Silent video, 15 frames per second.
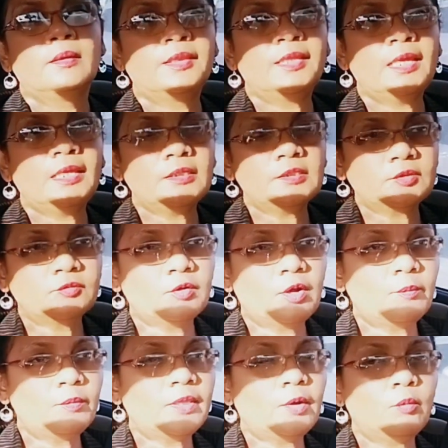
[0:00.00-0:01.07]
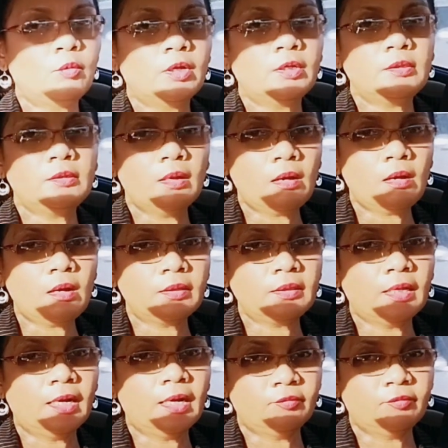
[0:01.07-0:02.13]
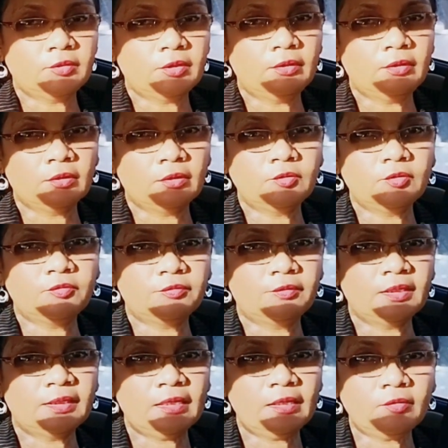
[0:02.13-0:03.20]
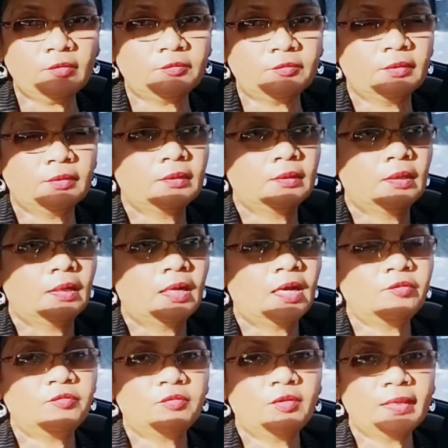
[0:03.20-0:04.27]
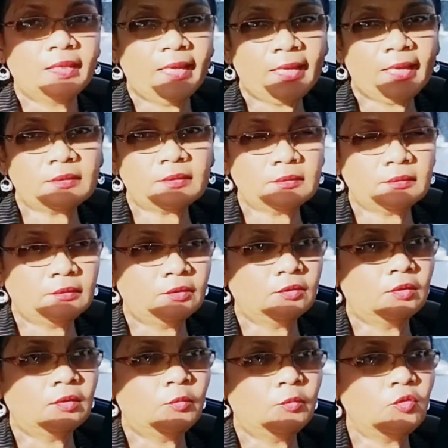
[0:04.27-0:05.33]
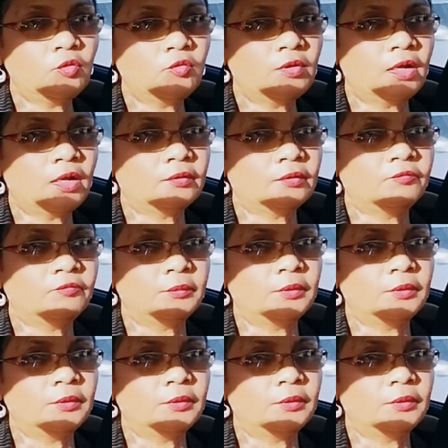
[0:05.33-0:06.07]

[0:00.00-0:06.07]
things from they were young. You have to learn to forgive and forget, you know, move on.